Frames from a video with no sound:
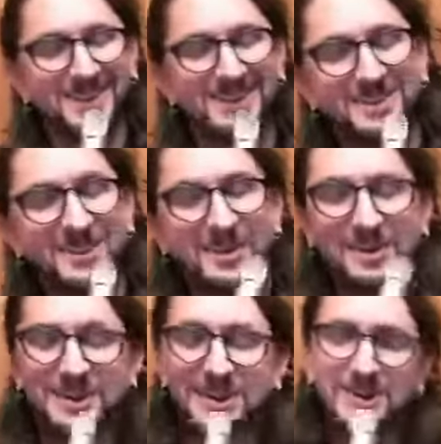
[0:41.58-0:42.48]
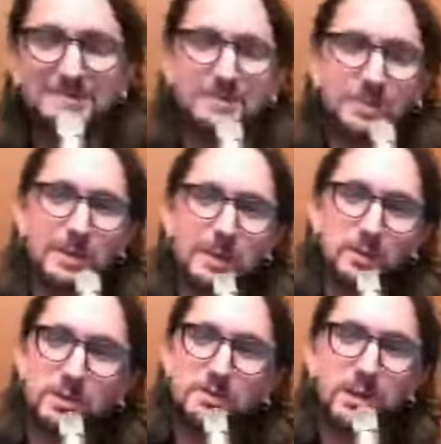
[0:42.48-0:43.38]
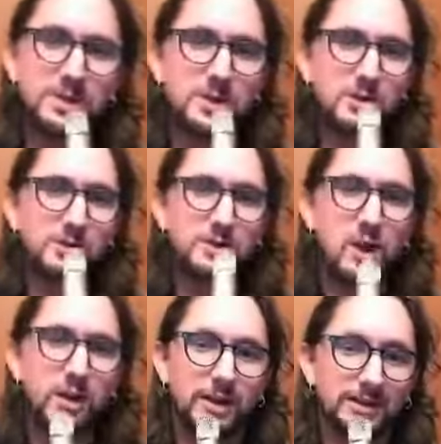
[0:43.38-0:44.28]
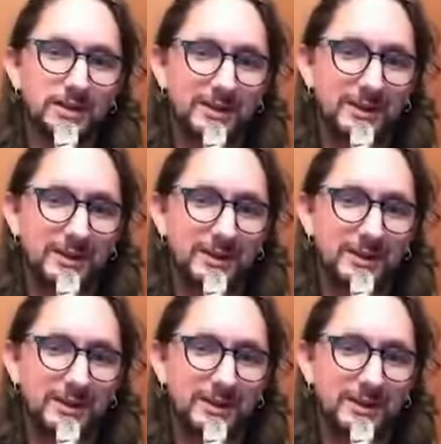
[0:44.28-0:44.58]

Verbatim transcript: So um, we invite you to call in